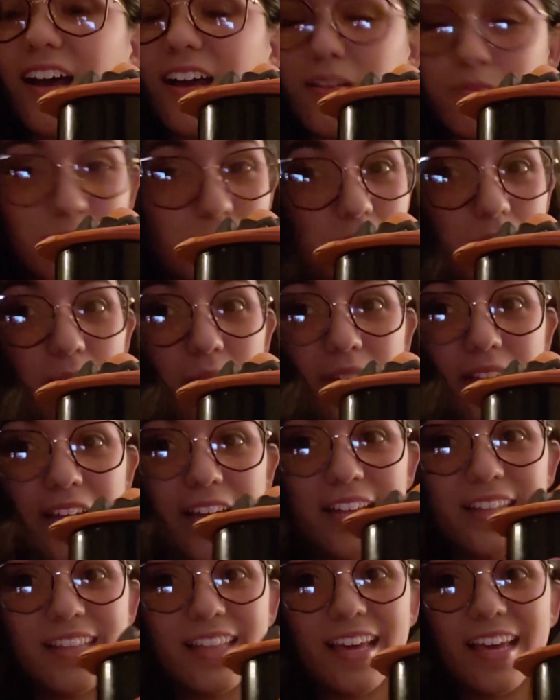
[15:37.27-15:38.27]
I'm so
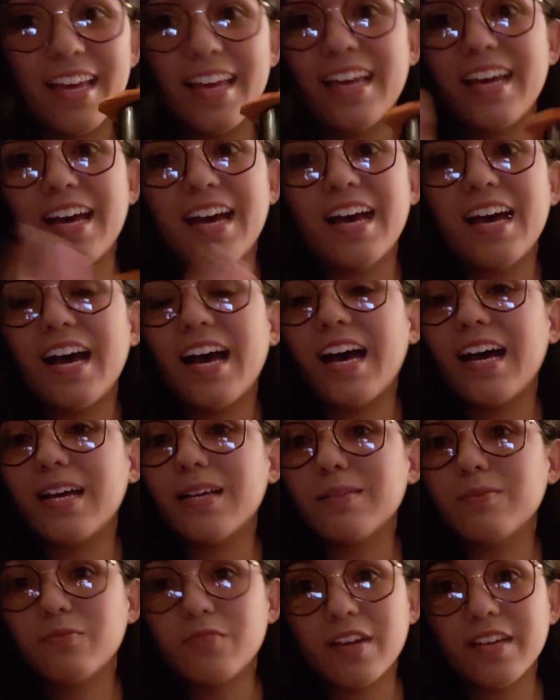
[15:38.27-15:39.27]
glad that
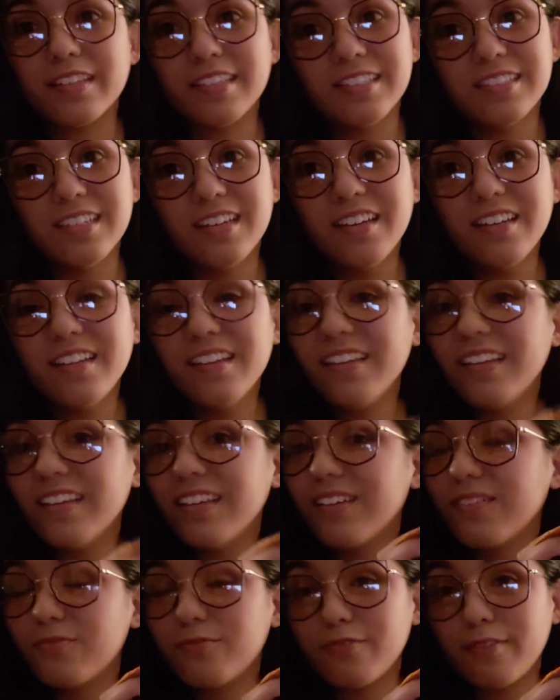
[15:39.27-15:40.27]
I am finally done,
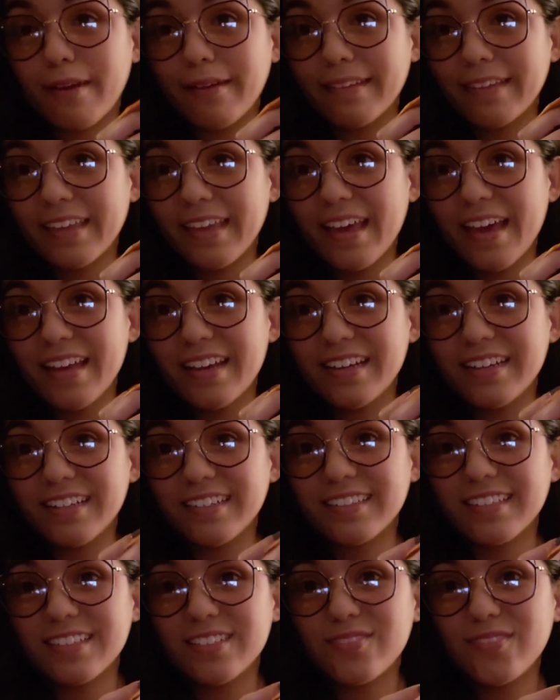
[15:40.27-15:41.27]
finally
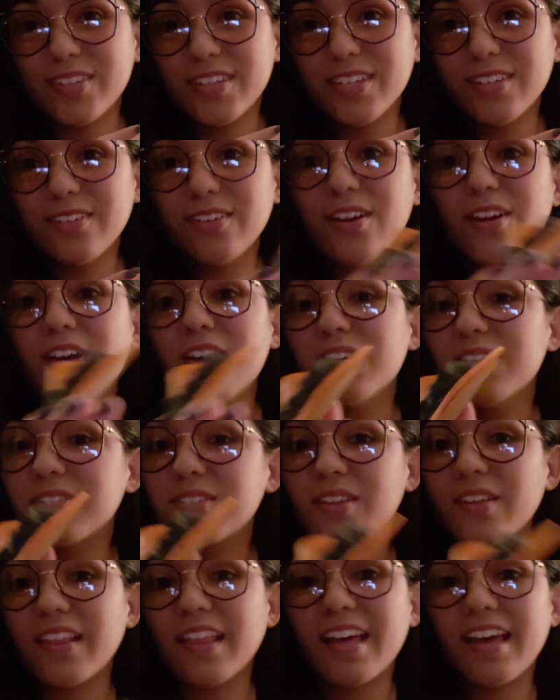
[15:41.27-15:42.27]
editing this video
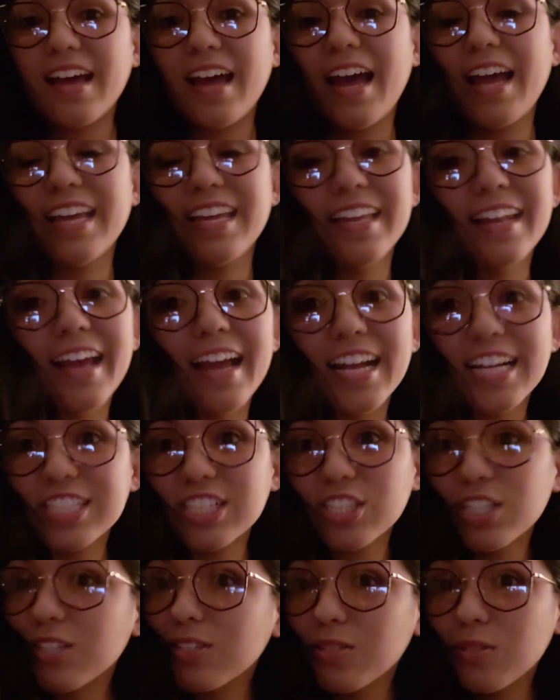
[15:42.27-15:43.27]
so that I can
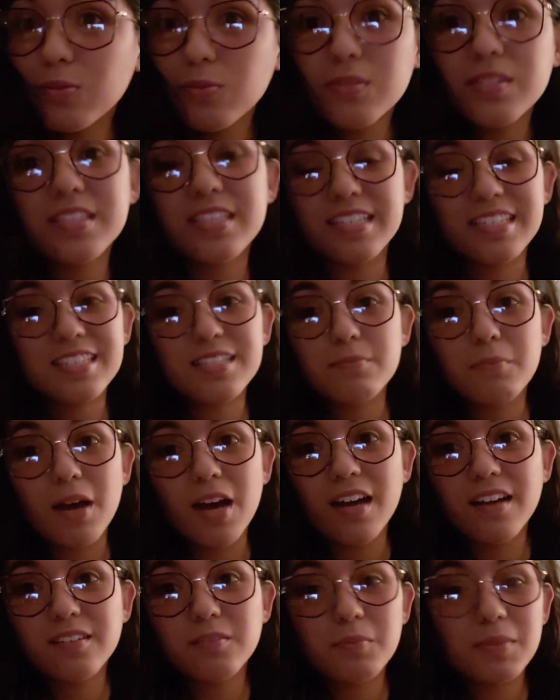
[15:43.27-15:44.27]
actually use this
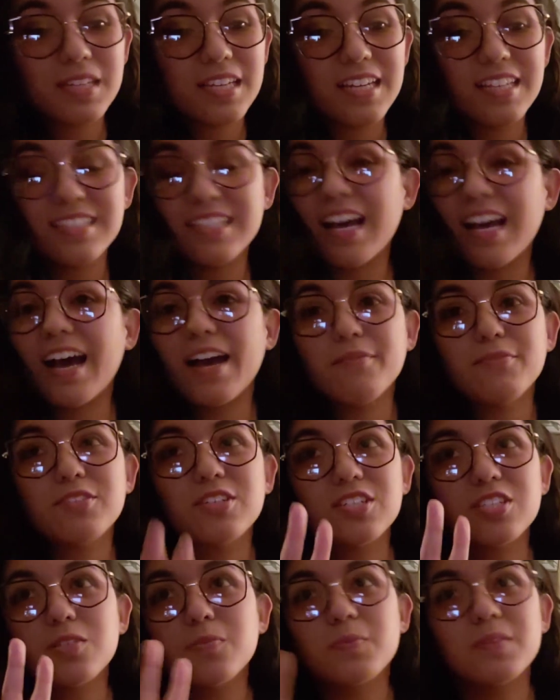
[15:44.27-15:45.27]
mug, because I've
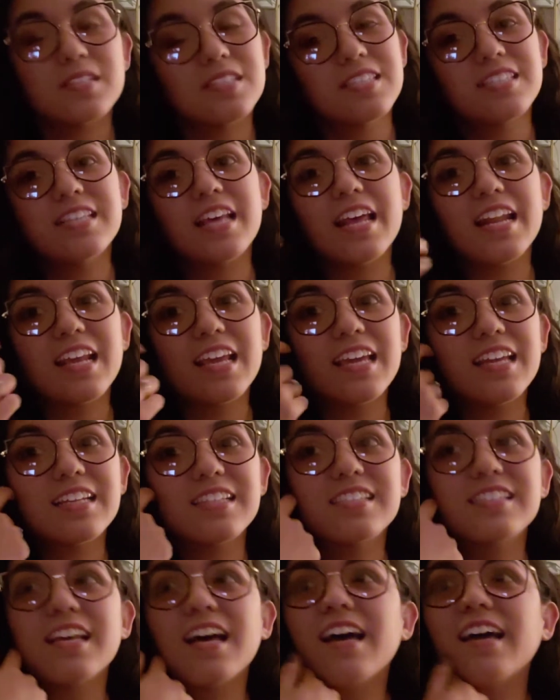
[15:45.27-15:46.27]
just been setting it
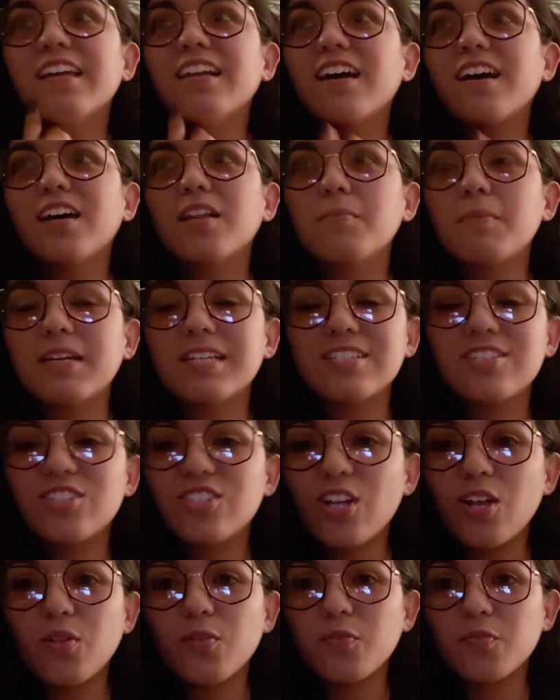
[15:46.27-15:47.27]
aside on my
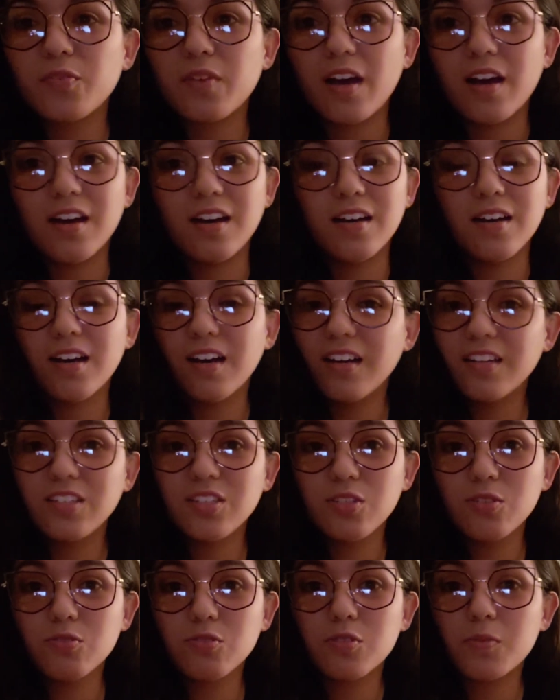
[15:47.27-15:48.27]
shelf
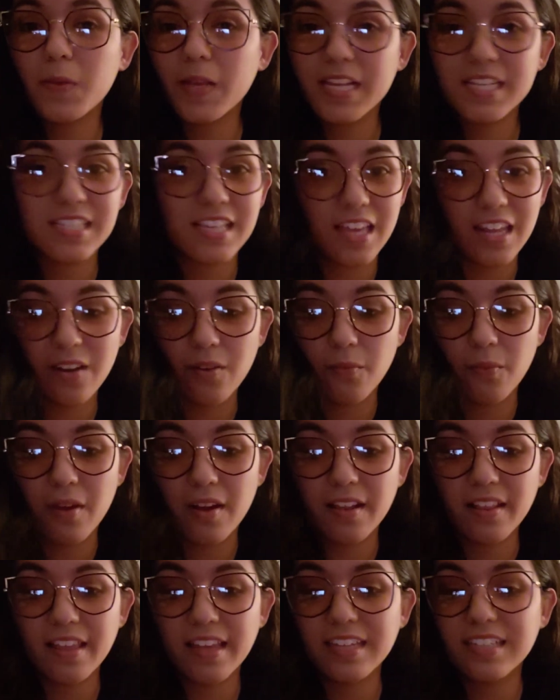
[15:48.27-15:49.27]
unused because I didn't
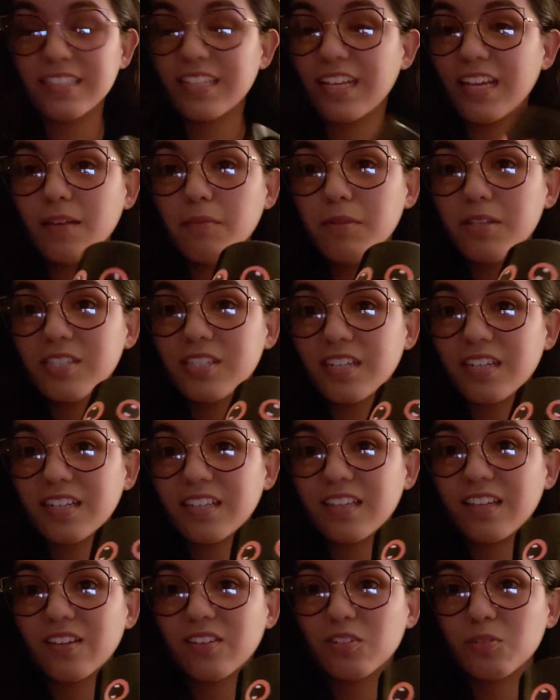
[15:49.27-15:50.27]
want to like damage
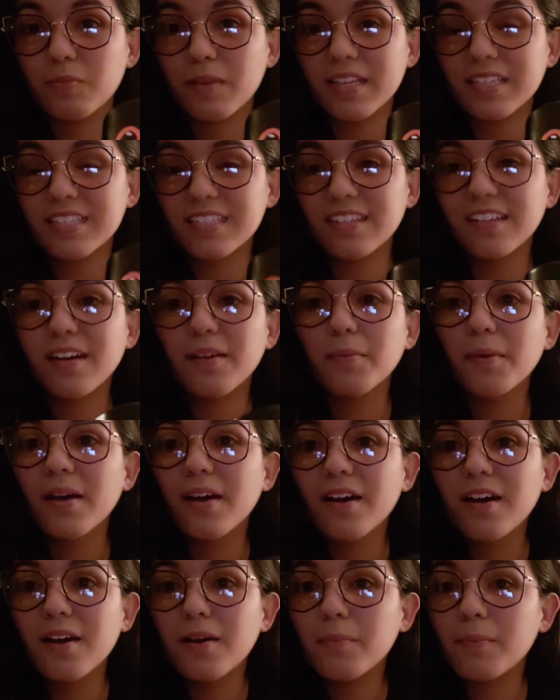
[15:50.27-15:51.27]
anything or mess it up.
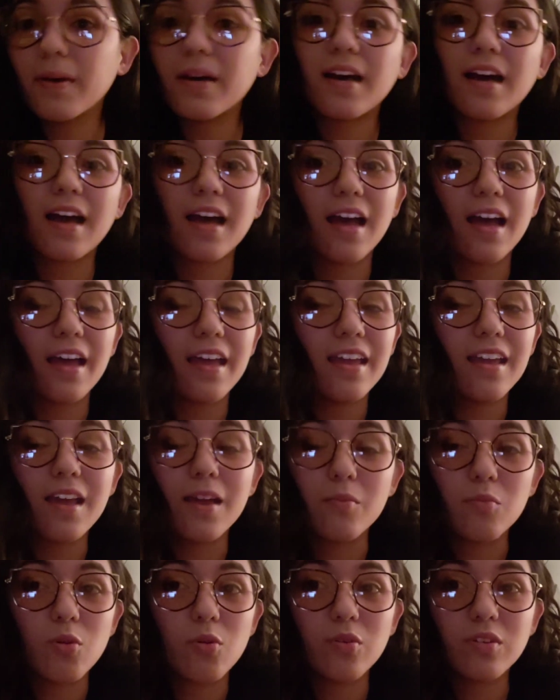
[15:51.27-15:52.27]
But I
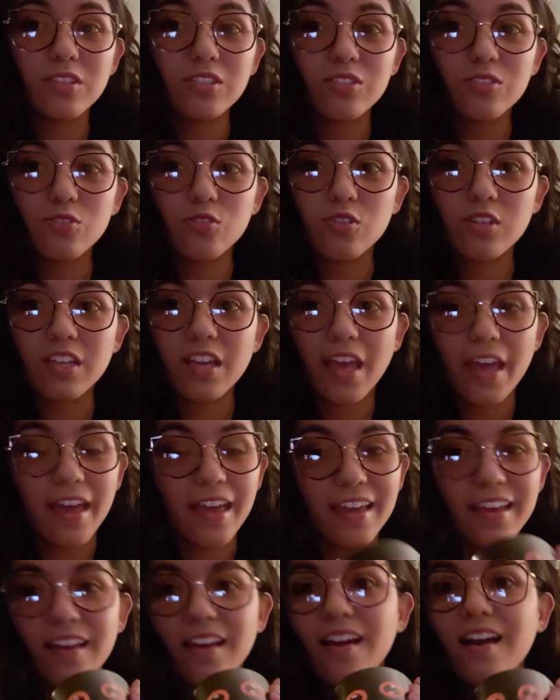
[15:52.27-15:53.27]
am going to drink
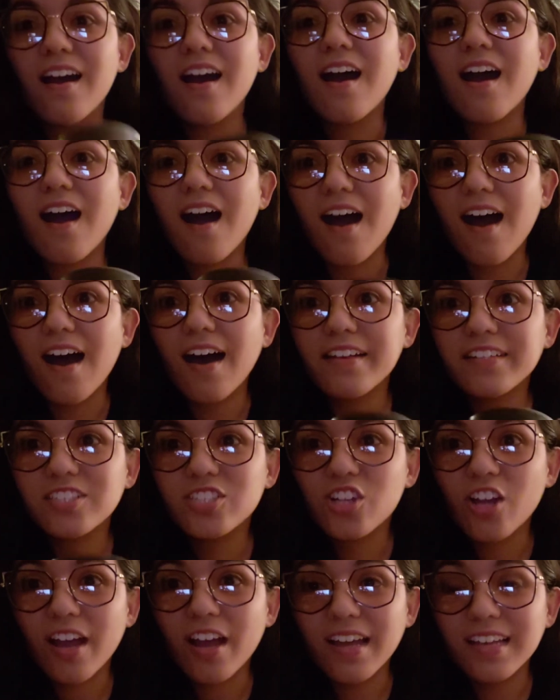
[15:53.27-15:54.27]
a
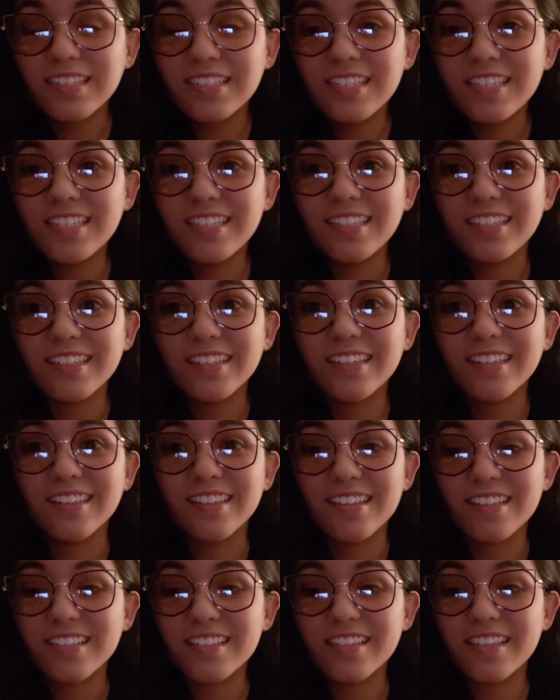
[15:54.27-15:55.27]
hot chai tea in
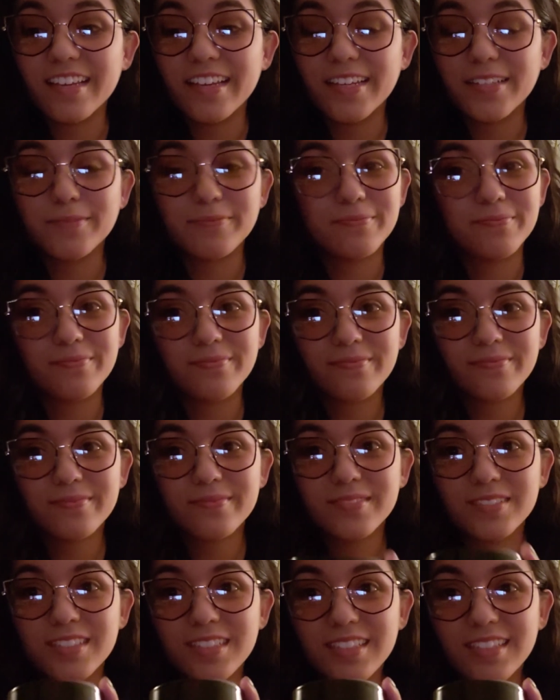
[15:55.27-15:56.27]
this thing
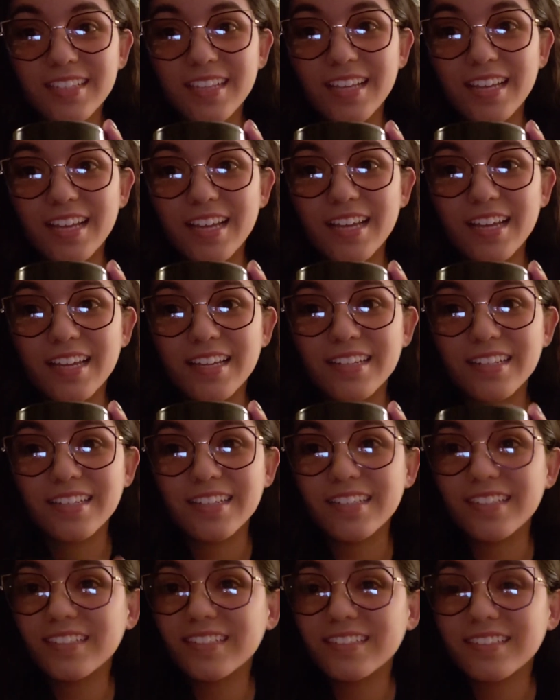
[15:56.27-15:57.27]
and
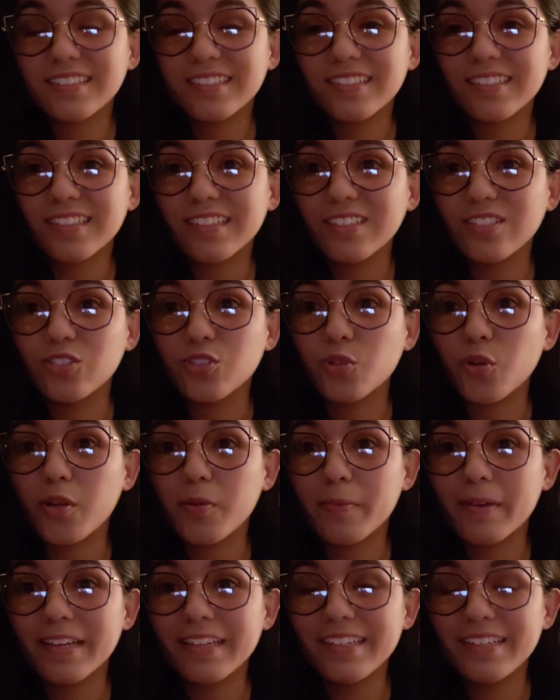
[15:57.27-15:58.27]

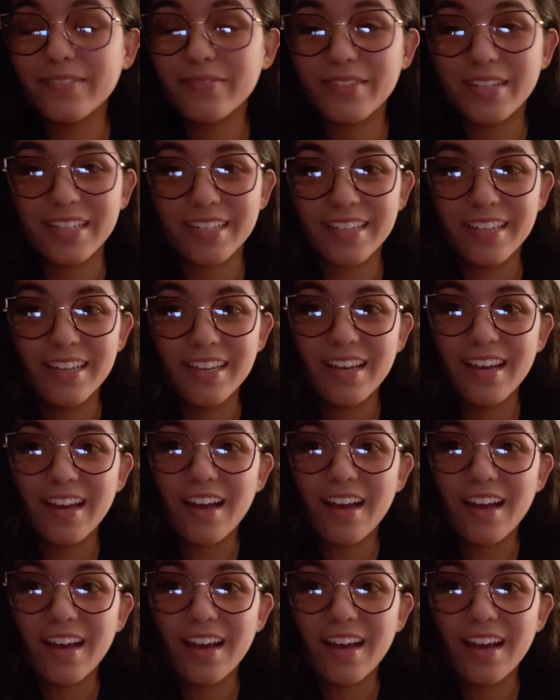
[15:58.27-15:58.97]
enjoy my evening.